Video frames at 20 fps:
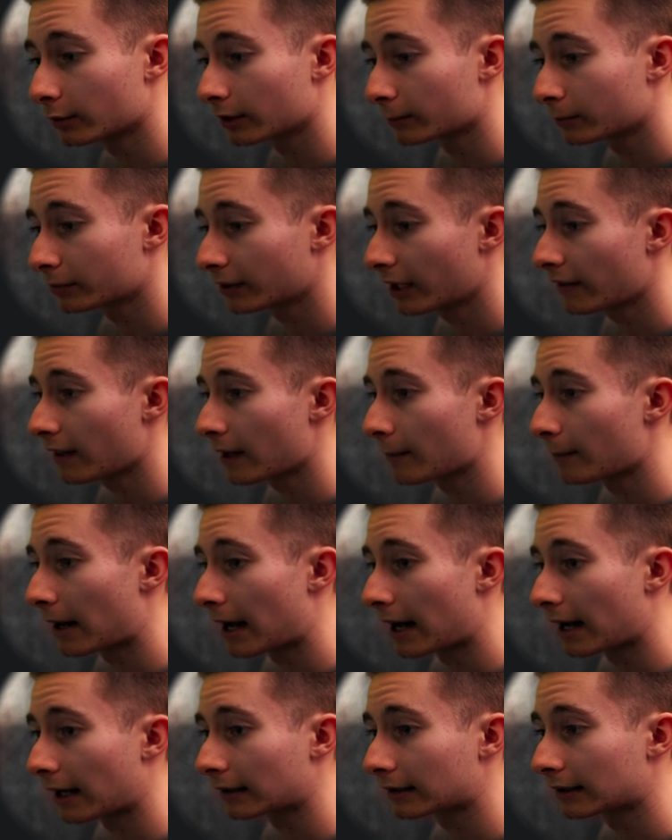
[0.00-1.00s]
We can play that
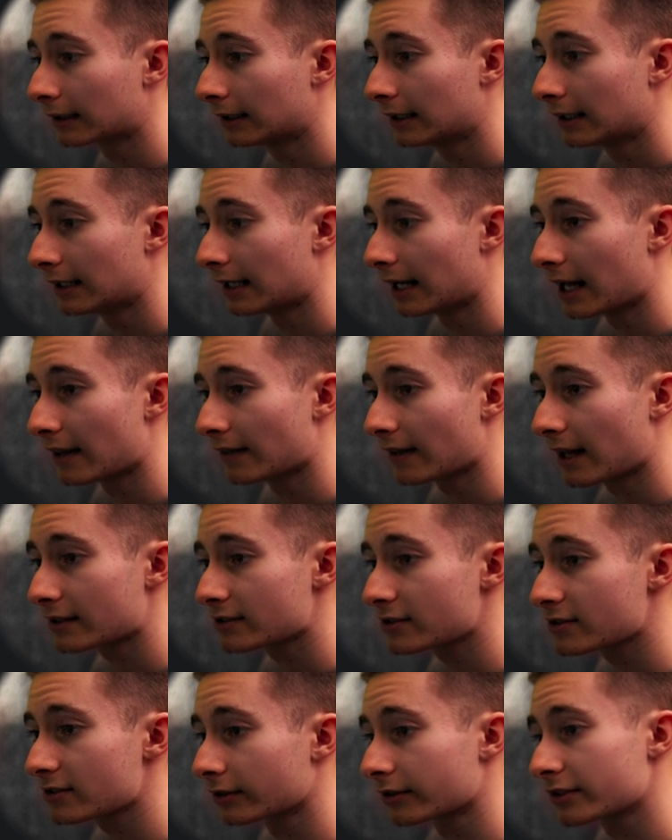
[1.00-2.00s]
back and that
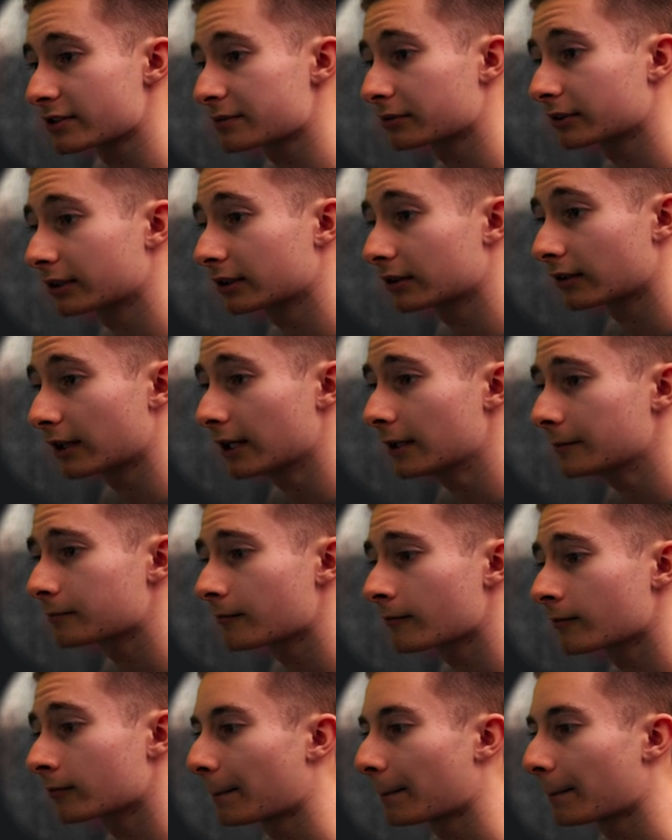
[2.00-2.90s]
just looks pretty great.